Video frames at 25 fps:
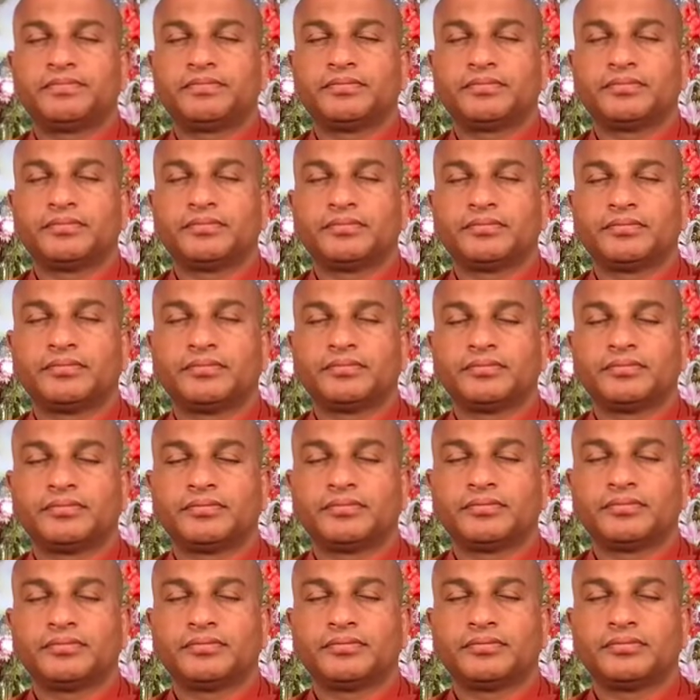
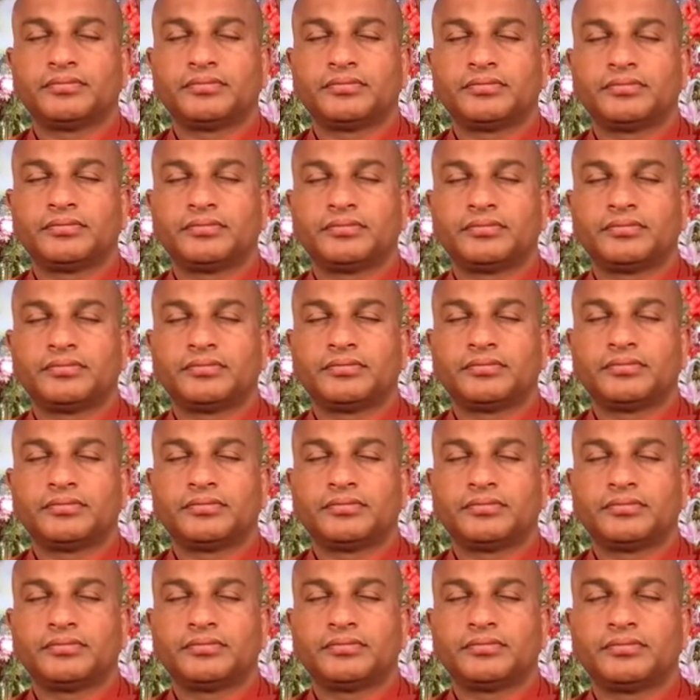
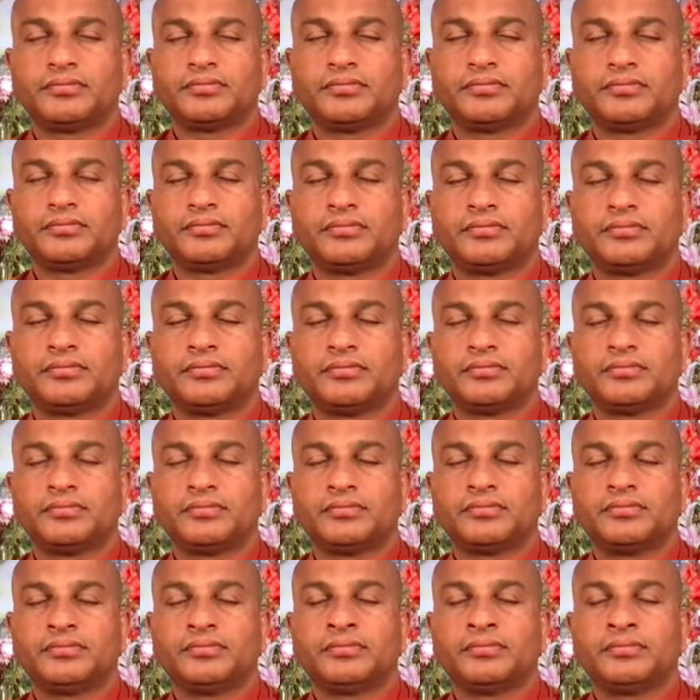
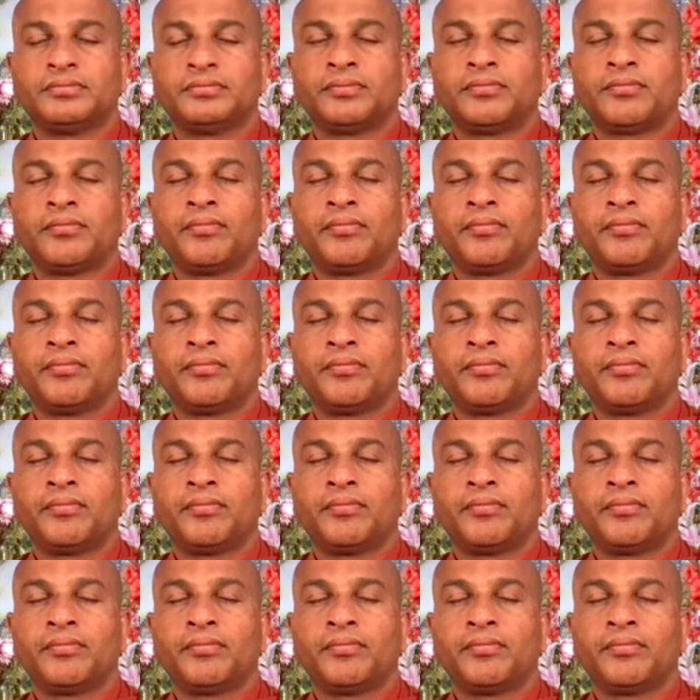Nobody speaks.